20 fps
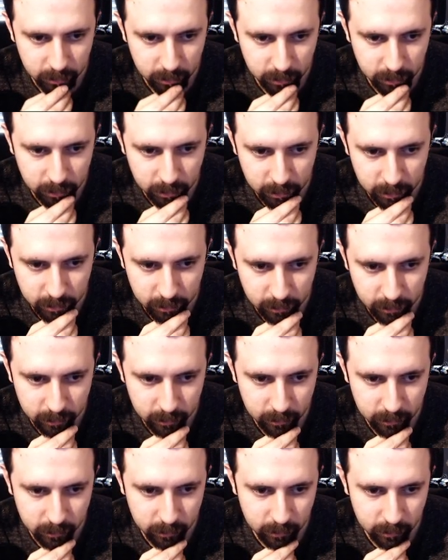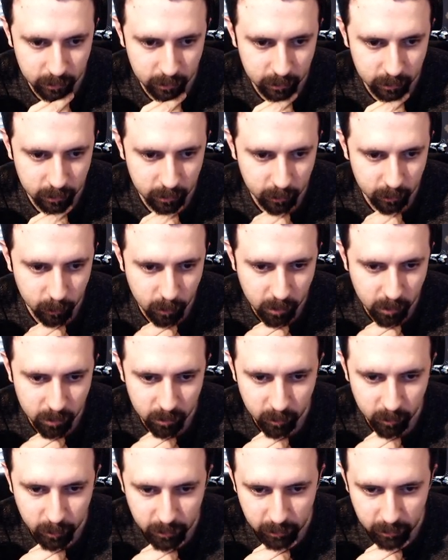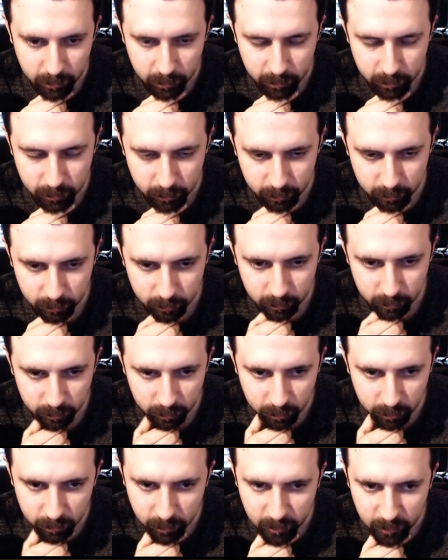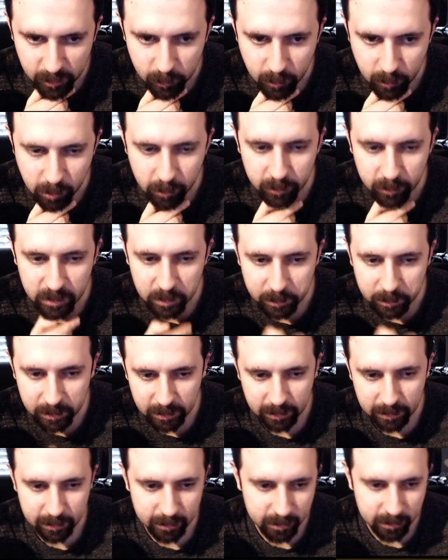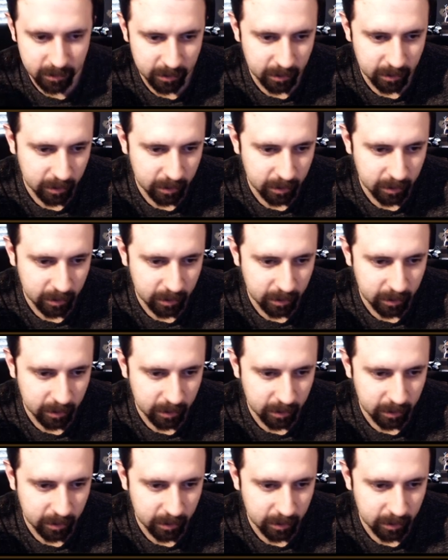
uh, Water Imperil. Shows me a water DPS.